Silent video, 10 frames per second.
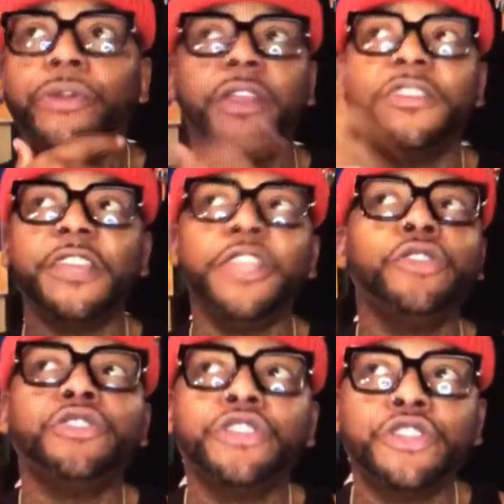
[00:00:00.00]
you
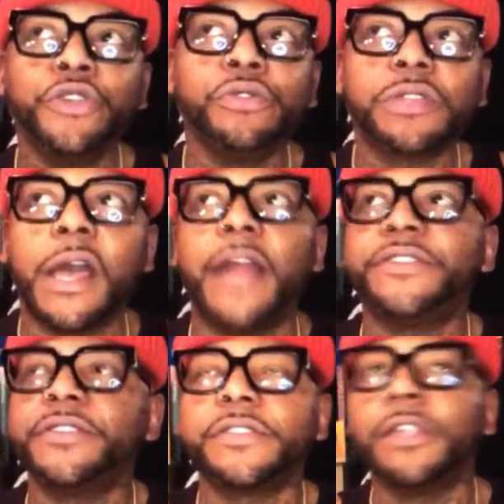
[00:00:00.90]
continue to choose
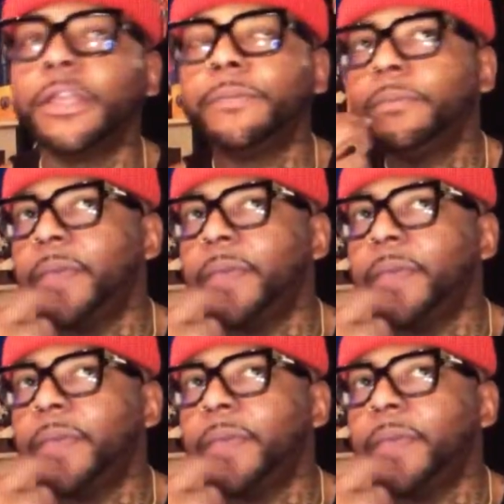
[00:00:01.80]
consciously,